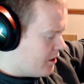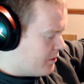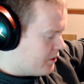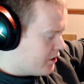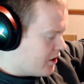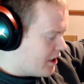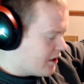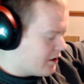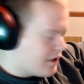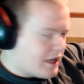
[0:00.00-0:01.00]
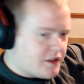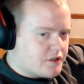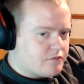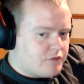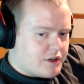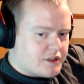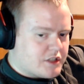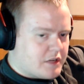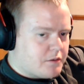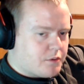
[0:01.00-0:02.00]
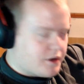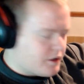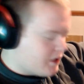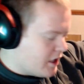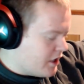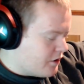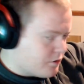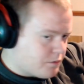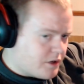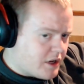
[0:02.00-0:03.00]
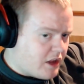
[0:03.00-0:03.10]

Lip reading: so I could get this running, see if it worked, and it does work.